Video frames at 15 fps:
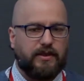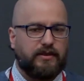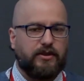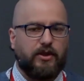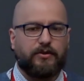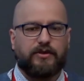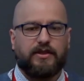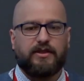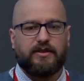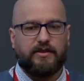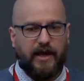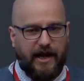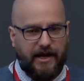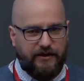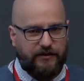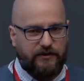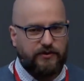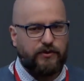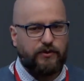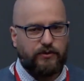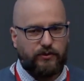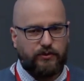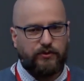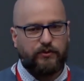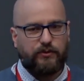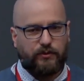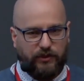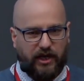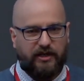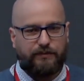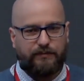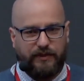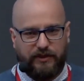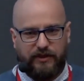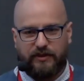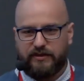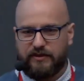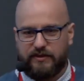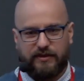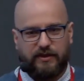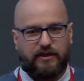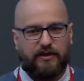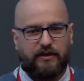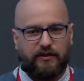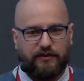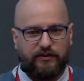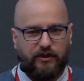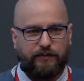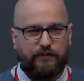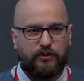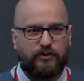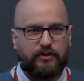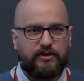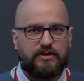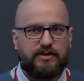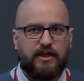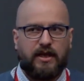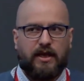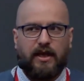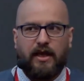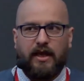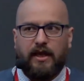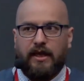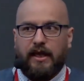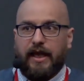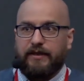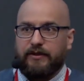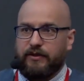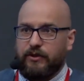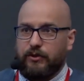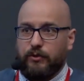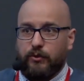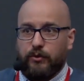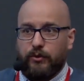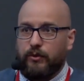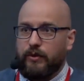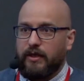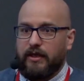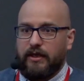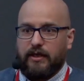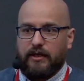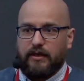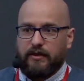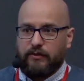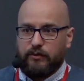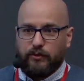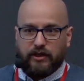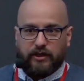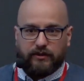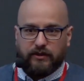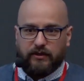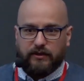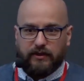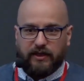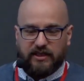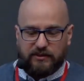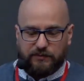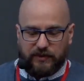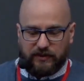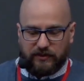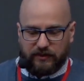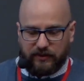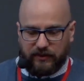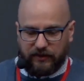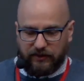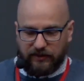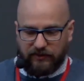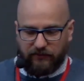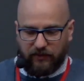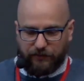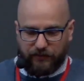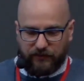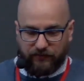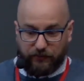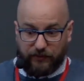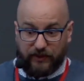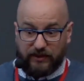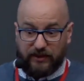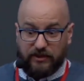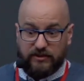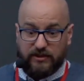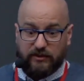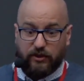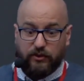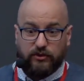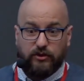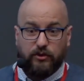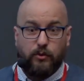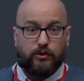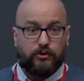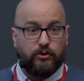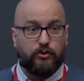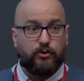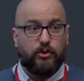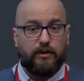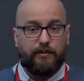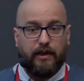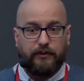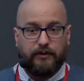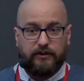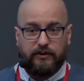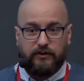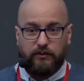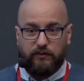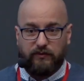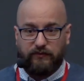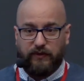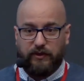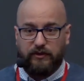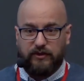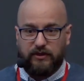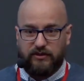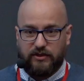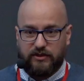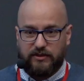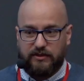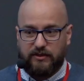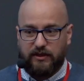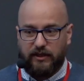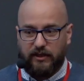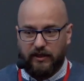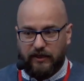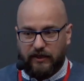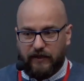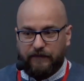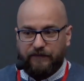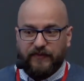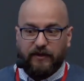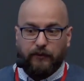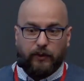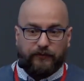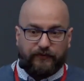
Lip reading: they don't intend you to run Minix on the computers. And GNU kernel has been in development for many years. They don't know what to do about it, to be fair. They just, they were